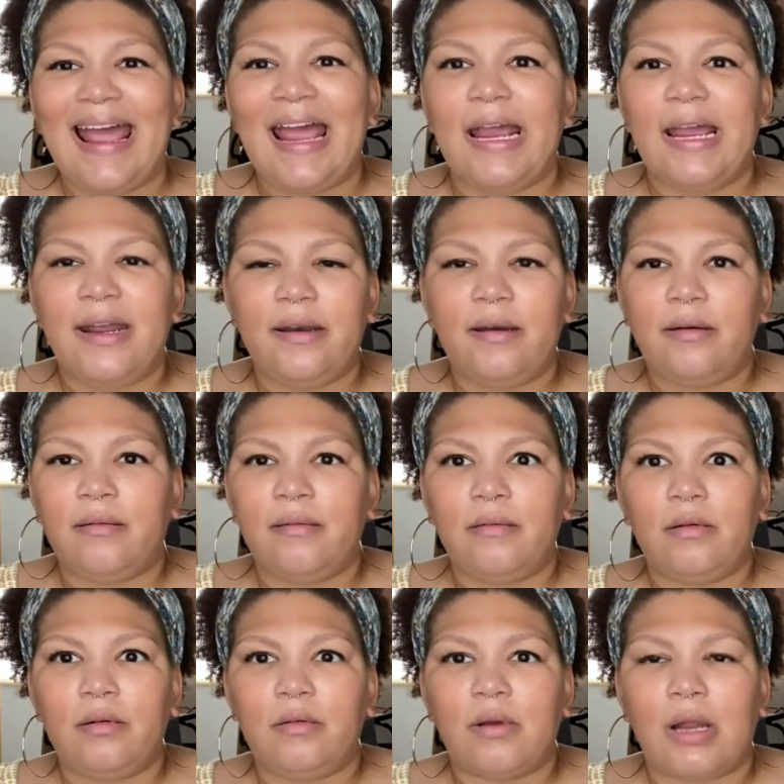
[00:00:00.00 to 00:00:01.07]
And
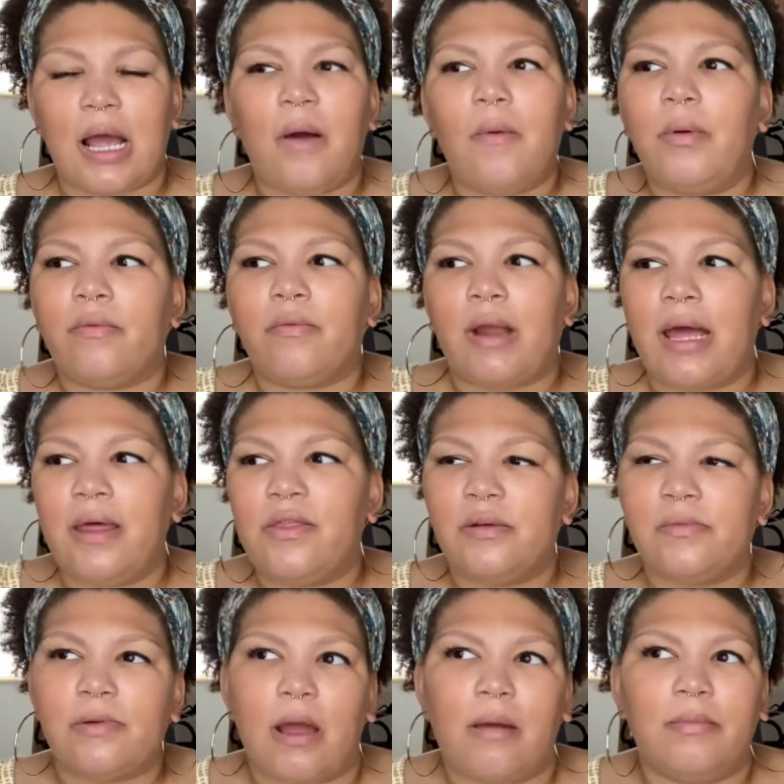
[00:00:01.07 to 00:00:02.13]
I would
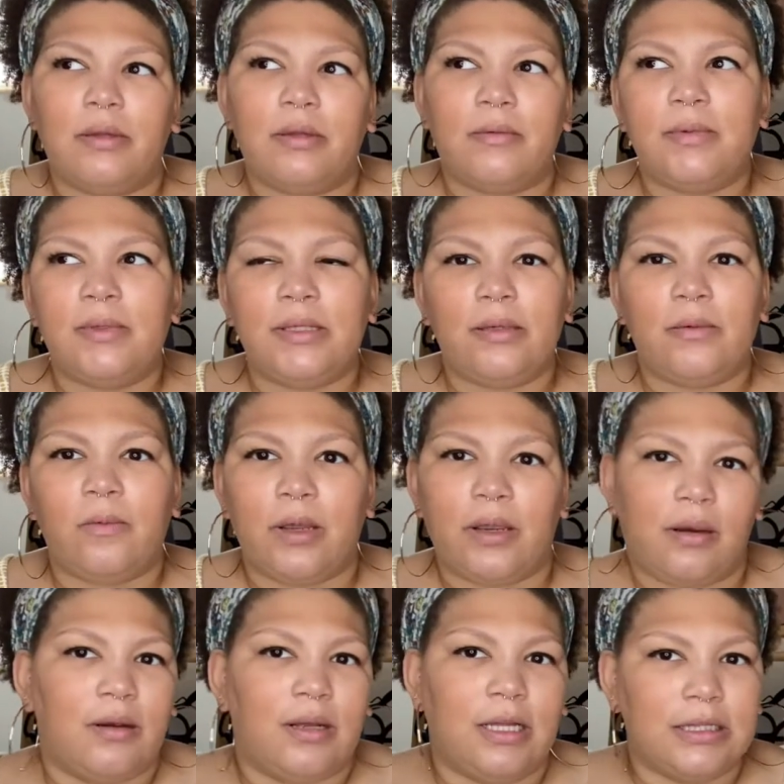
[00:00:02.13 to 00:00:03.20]
rather probably
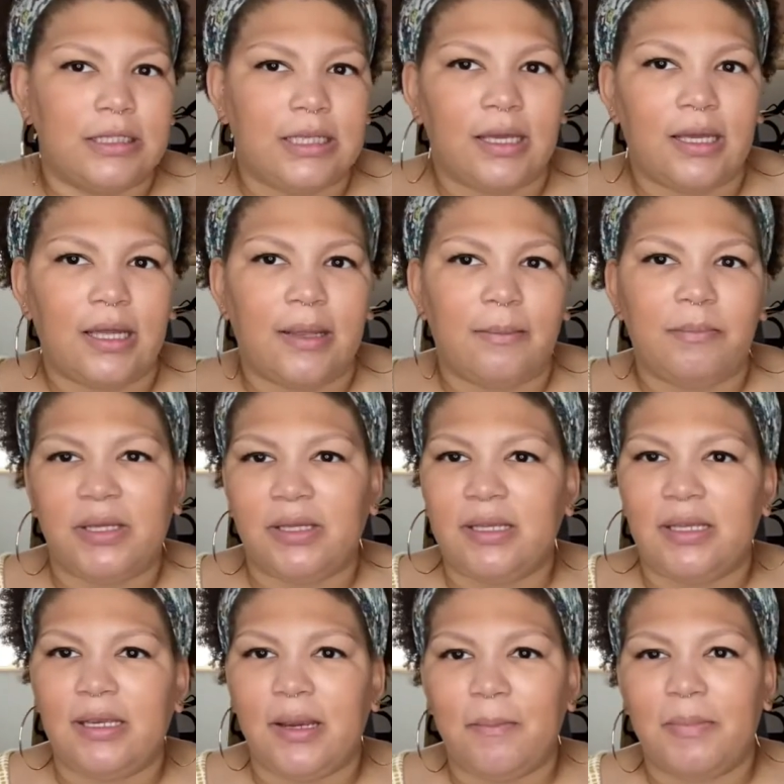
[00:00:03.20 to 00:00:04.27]
wear Aaliyah and Big E,